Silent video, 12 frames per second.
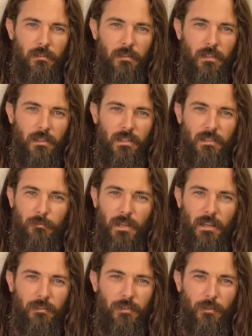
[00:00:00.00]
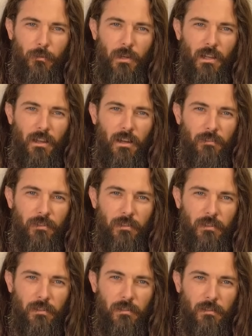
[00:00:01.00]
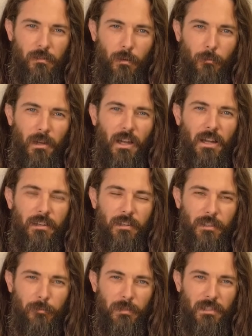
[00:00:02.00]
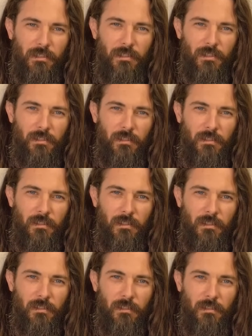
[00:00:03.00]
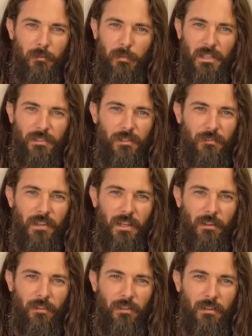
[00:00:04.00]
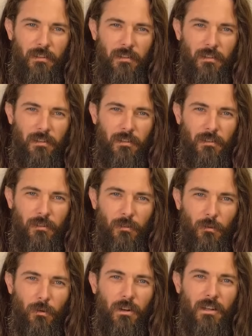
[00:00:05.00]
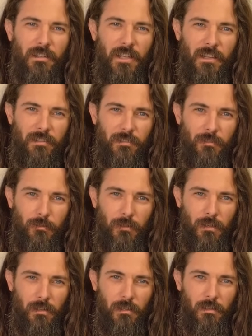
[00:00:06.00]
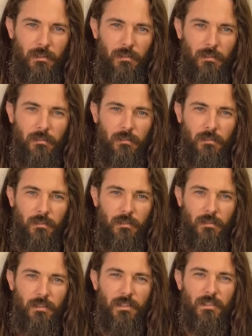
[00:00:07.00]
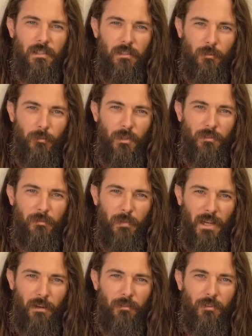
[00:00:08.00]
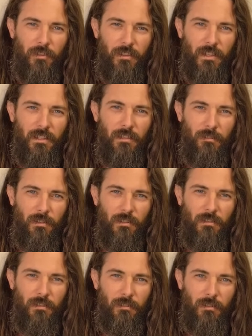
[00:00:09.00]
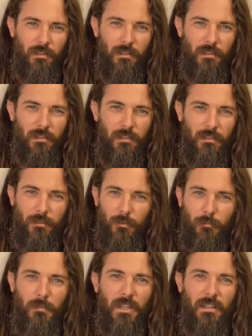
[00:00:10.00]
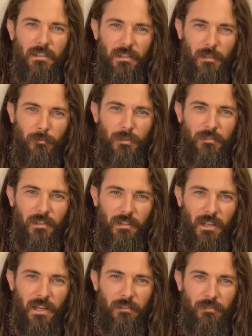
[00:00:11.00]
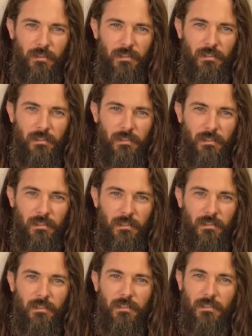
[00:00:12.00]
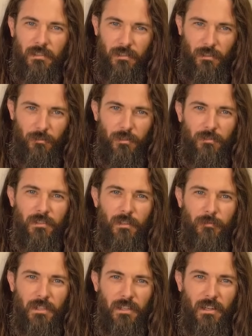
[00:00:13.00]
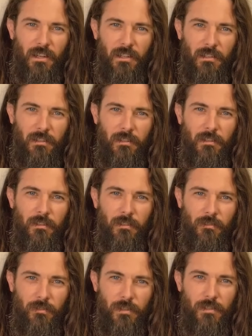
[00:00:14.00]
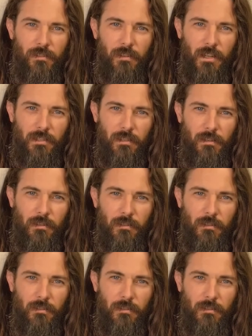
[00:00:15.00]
It doesn't matter if you're well off, or behind on your bills, the picture of health, or on death's door. The single most powerful thing you can do to immediately improve your life is to go do something kind for a stranger.